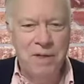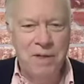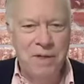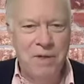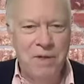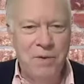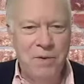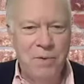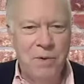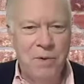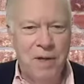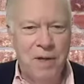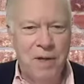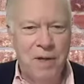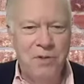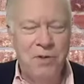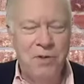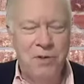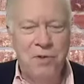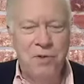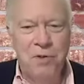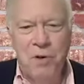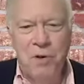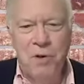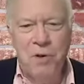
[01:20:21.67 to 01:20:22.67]
You
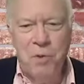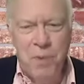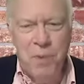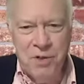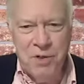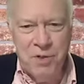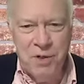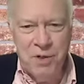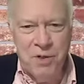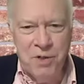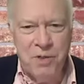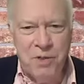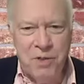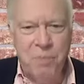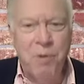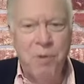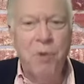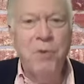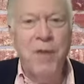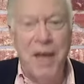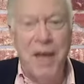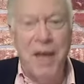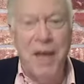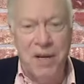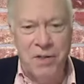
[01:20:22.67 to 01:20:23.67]
answered your own question. It's
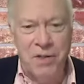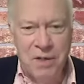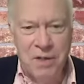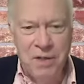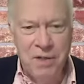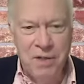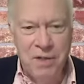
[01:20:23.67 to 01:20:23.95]
both and.